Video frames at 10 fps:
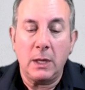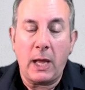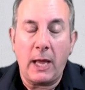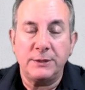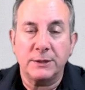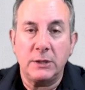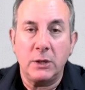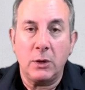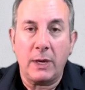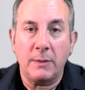and just
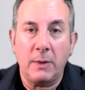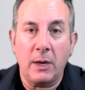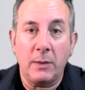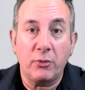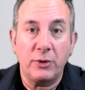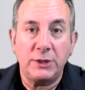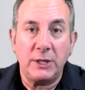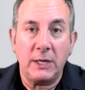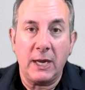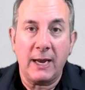know I, I
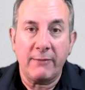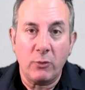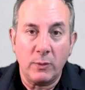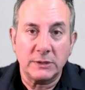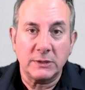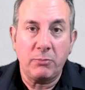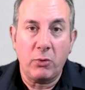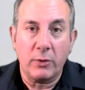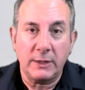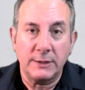appreciate everyone
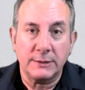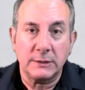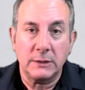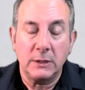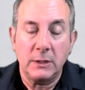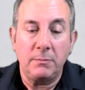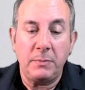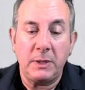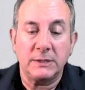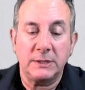supporting this
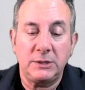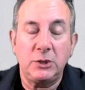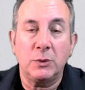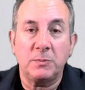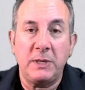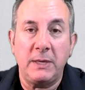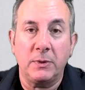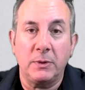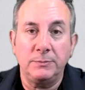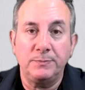because as Jewish
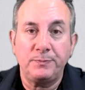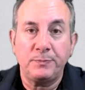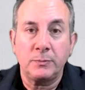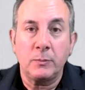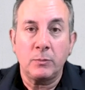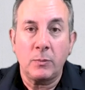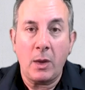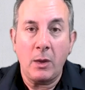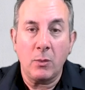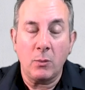people,
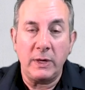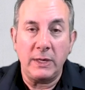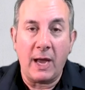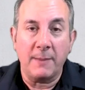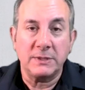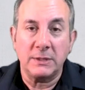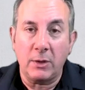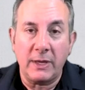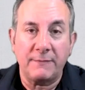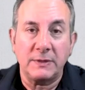we
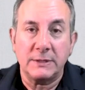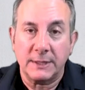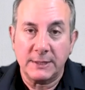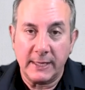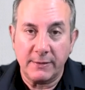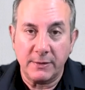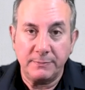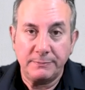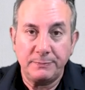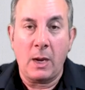absolutely have to stick together.
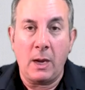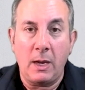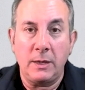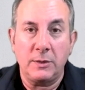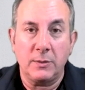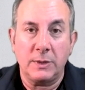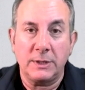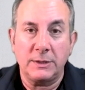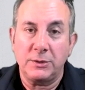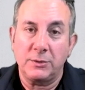And during
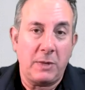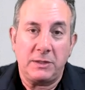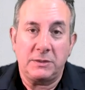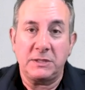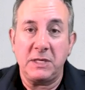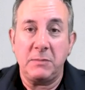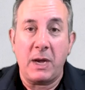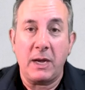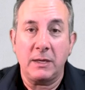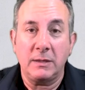this, you might see
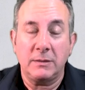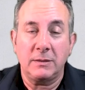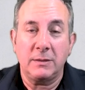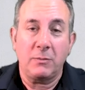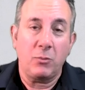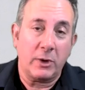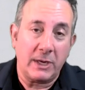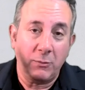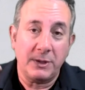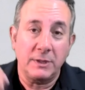my, uh, I'm working
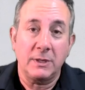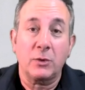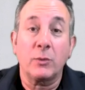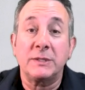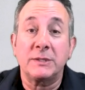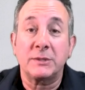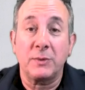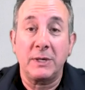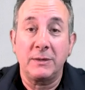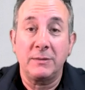with a, a green
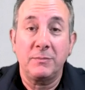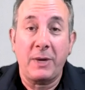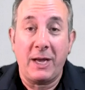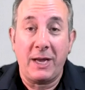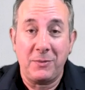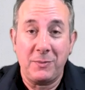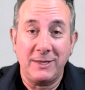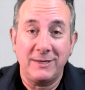screen behind me.